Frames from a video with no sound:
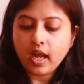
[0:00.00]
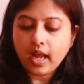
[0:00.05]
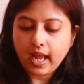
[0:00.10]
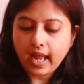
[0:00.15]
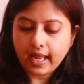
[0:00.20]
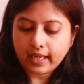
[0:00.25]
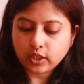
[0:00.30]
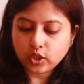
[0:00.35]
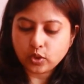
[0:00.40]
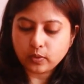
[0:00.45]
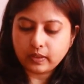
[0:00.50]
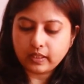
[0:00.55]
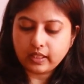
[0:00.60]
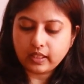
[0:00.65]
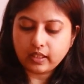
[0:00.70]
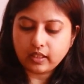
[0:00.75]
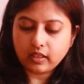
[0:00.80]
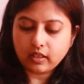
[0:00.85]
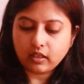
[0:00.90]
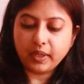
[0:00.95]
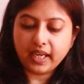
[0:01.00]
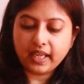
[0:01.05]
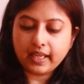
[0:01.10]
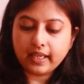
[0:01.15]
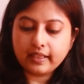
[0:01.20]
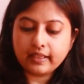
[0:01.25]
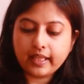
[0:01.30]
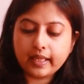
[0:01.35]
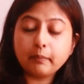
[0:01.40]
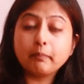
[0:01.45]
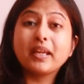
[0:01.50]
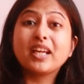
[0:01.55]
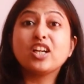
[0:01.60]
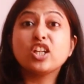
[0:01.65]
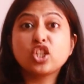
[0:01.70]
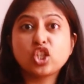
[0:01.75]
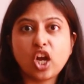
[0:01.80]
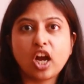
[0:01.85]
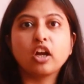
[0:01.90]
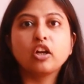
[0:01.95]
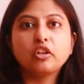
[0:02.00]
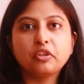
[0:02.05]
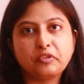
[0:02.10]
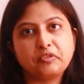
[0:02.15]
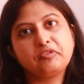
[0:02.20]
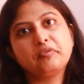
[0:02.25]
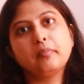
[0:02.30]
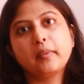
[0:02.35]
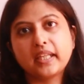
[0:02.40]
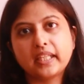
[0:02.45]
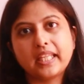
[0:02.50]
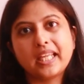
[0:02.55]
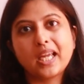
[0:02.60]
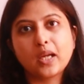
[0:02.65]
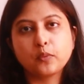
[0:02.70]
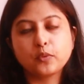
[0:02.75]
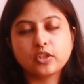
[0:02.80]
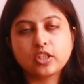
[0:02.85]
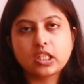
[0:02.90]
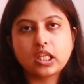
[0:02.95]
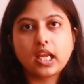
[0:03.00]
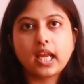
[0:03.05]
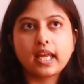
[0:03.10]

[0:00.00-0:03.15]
actually bring in like bigger chunk of money, I would say.